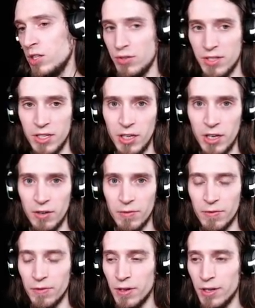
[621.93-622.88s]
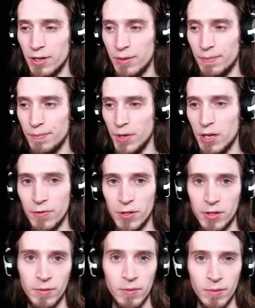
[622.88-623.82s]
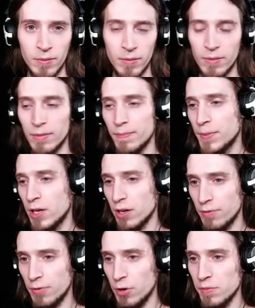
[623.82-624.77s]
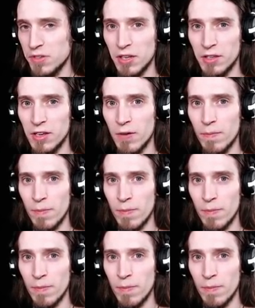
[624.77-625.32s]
see if it confirms that there